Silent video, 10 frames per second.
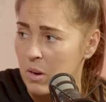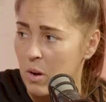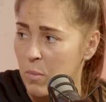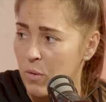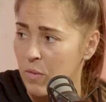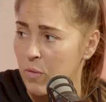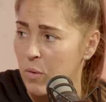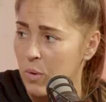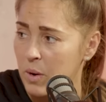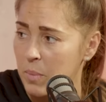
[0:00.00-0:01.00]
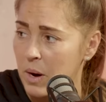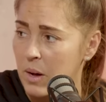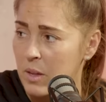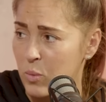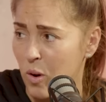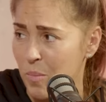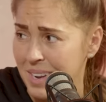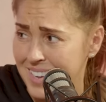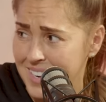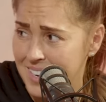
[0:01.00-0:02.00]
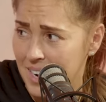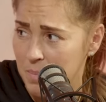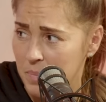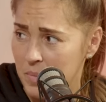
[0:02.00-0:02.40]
you know, moving forward. But 12 minutes added time?